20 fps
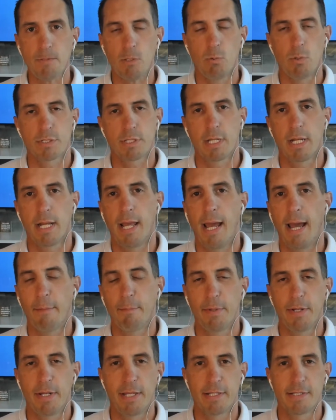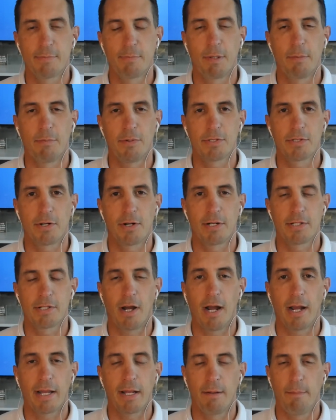What's going to happen is people will start
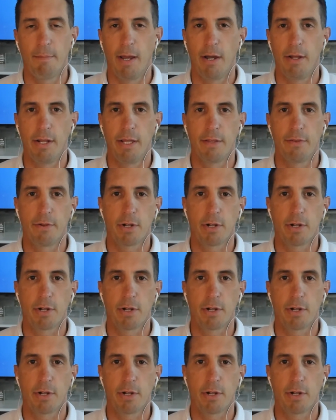talking about it.